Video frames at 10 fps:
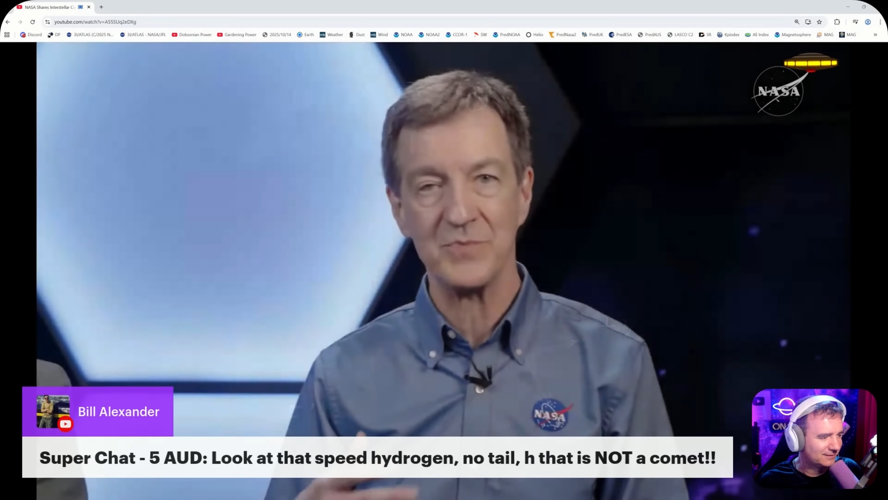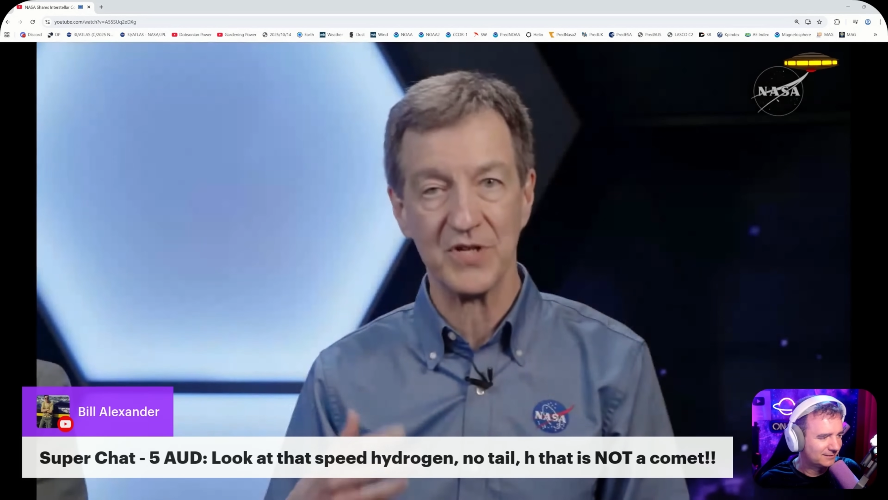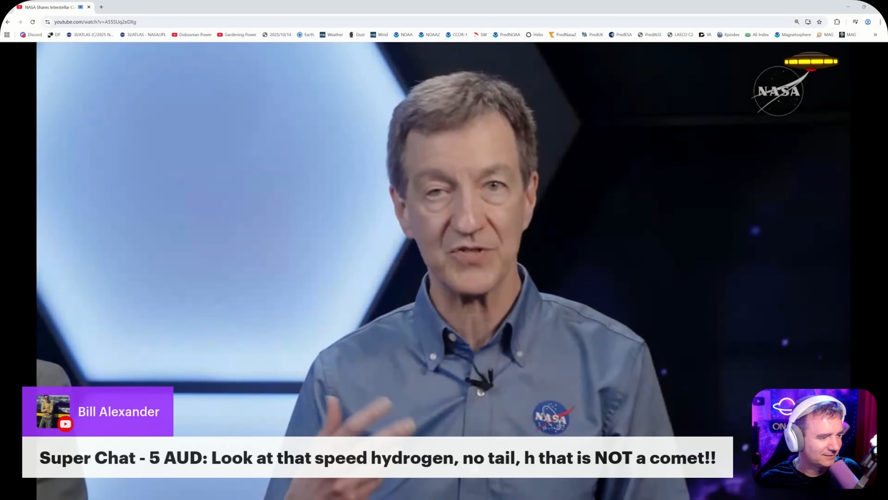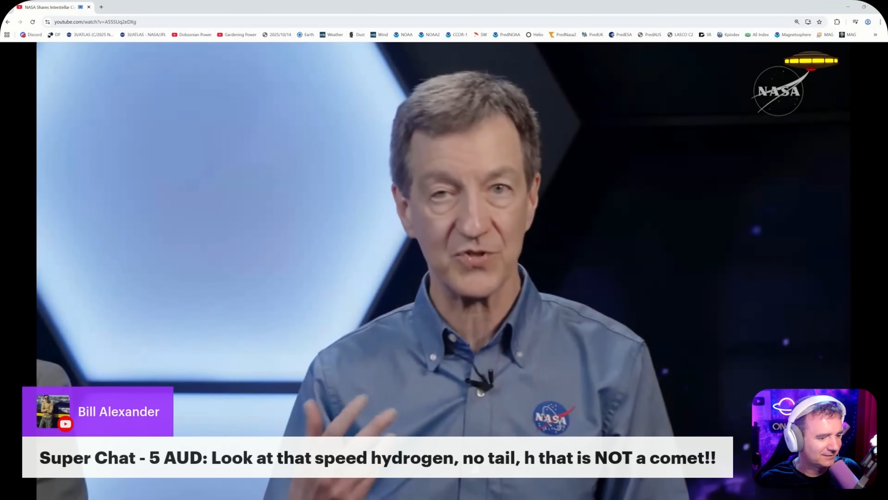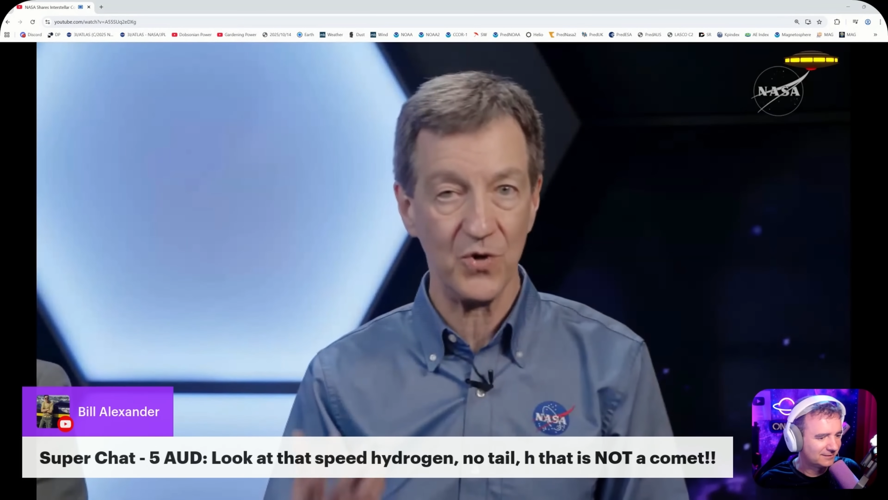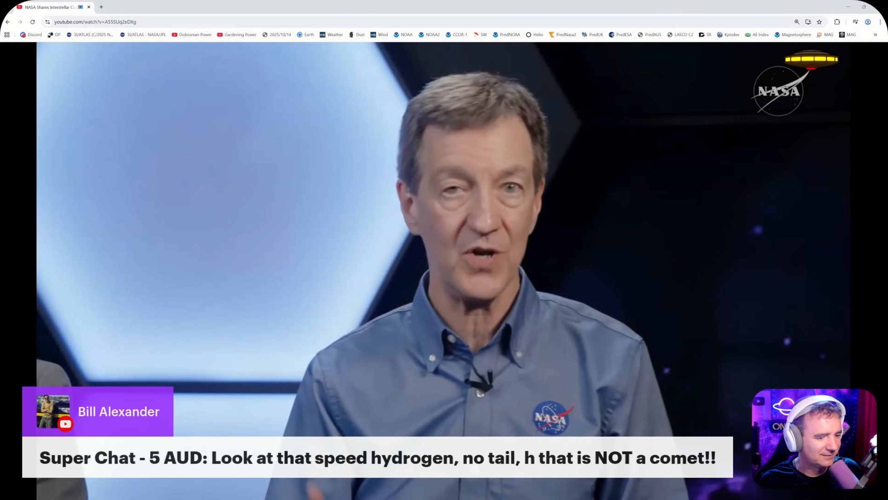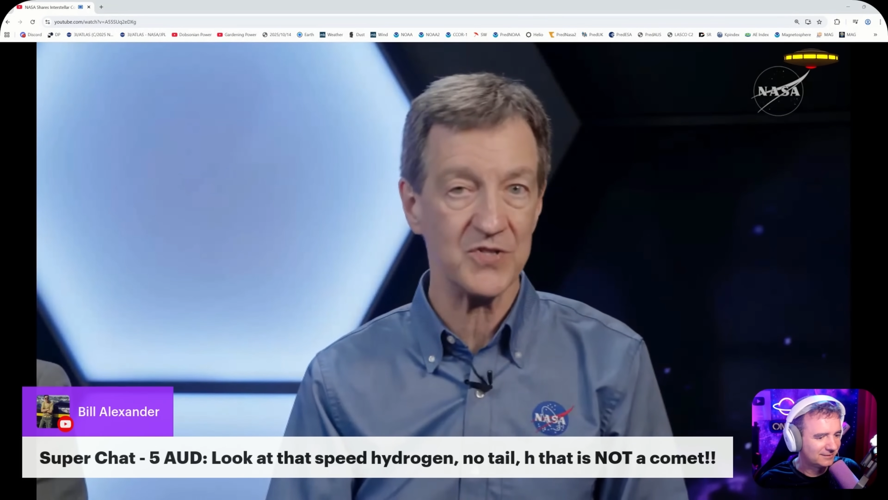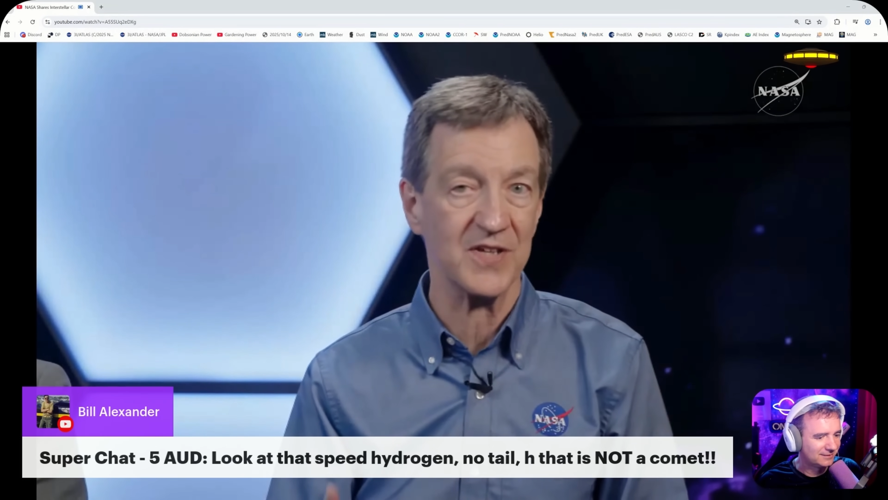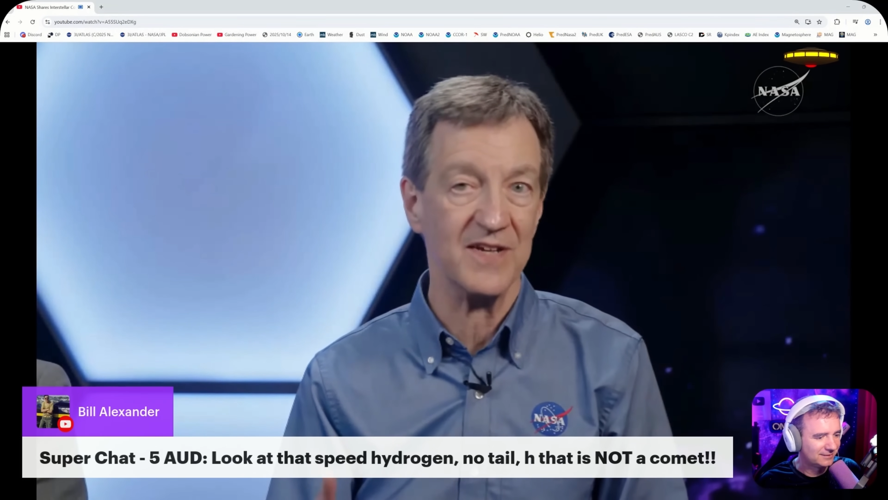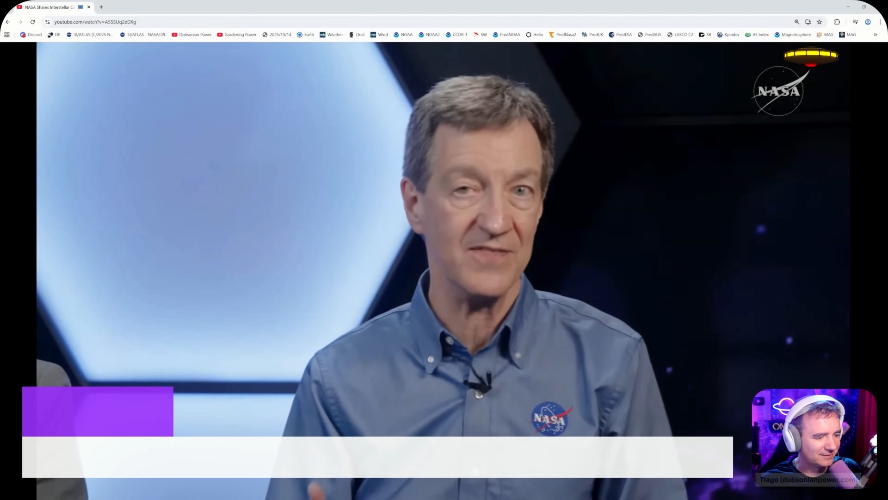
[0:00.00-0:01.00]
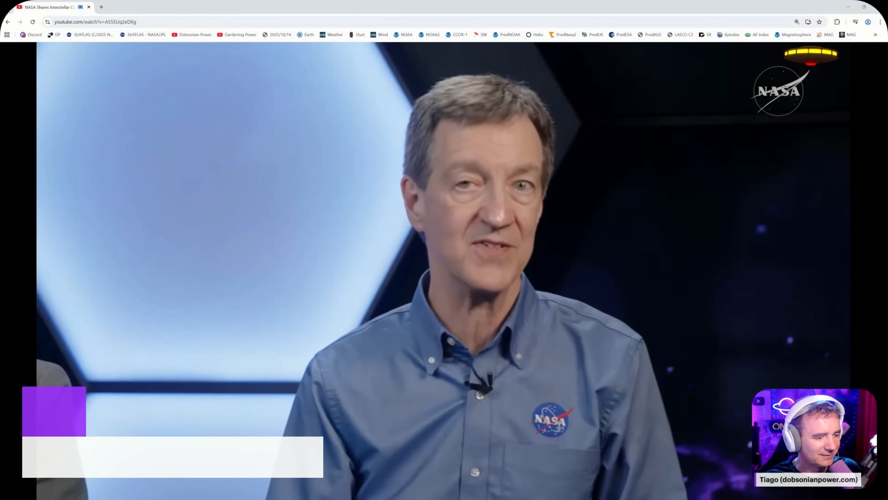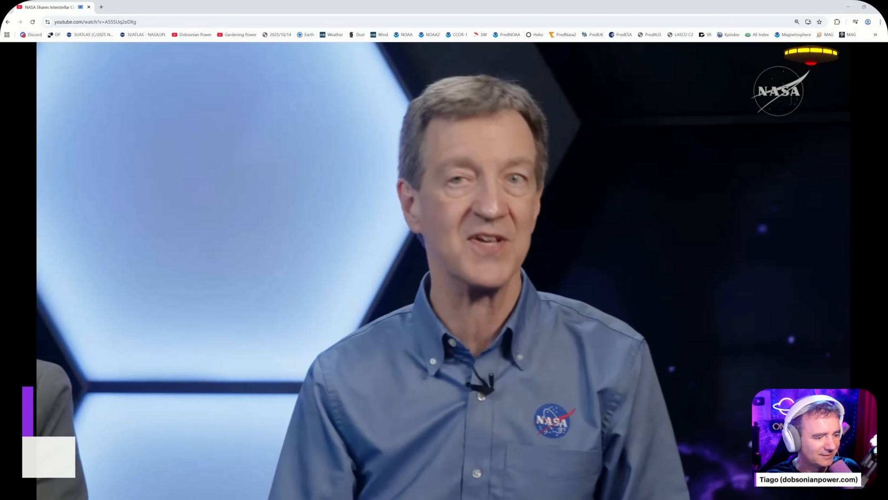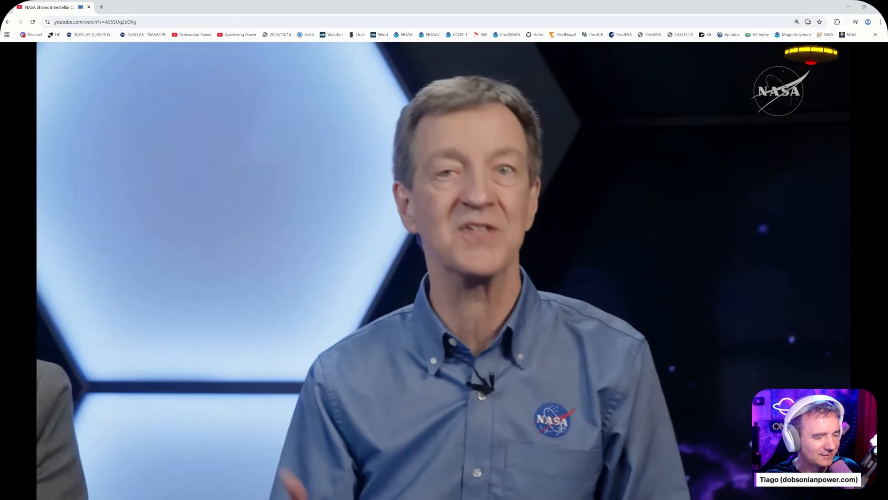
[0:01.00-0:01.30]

objects crossing, in this